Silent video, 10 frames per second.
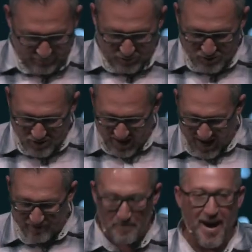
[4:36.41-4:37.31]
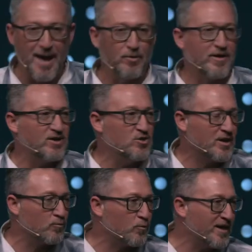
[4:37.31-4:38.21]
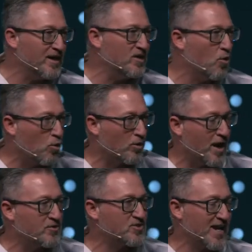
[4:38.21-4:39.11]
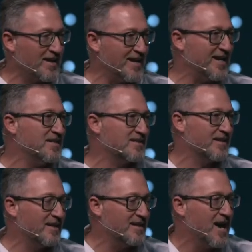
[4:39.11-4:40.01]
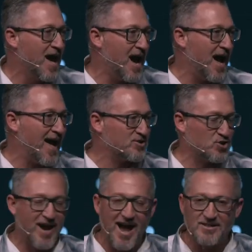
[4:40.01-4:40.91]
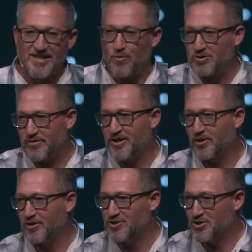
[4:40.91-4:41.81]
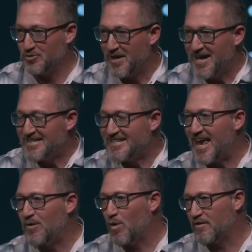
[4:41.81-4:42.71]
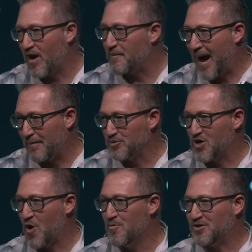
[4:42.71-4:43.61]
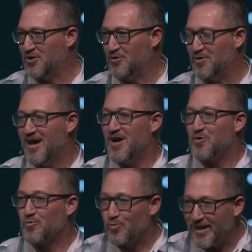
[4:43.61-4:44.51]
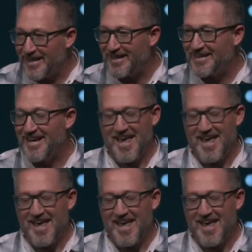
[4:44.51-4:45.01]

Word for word: if you do not have a Bible that you can read or understand easily uh, at your house, I want to encourage you take one of our Bibles home with you, read it,